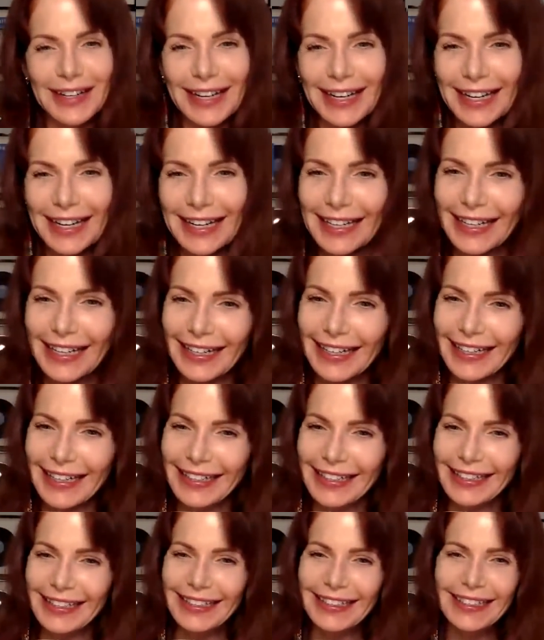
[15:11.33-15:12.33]

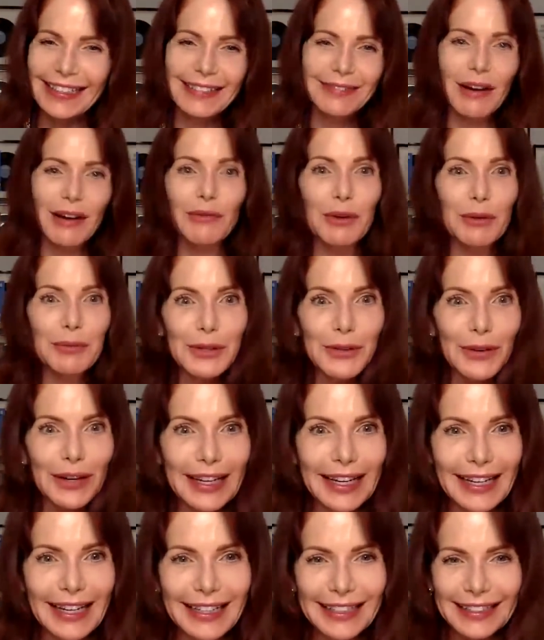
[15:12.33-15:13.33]
but we'll be
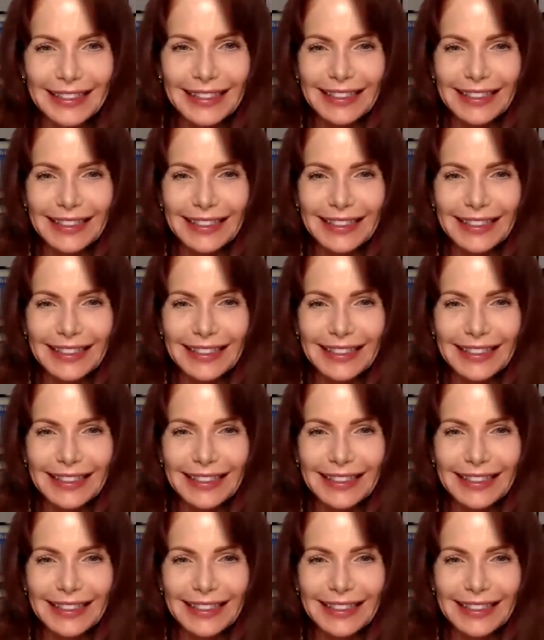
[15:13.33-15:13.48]
drinking.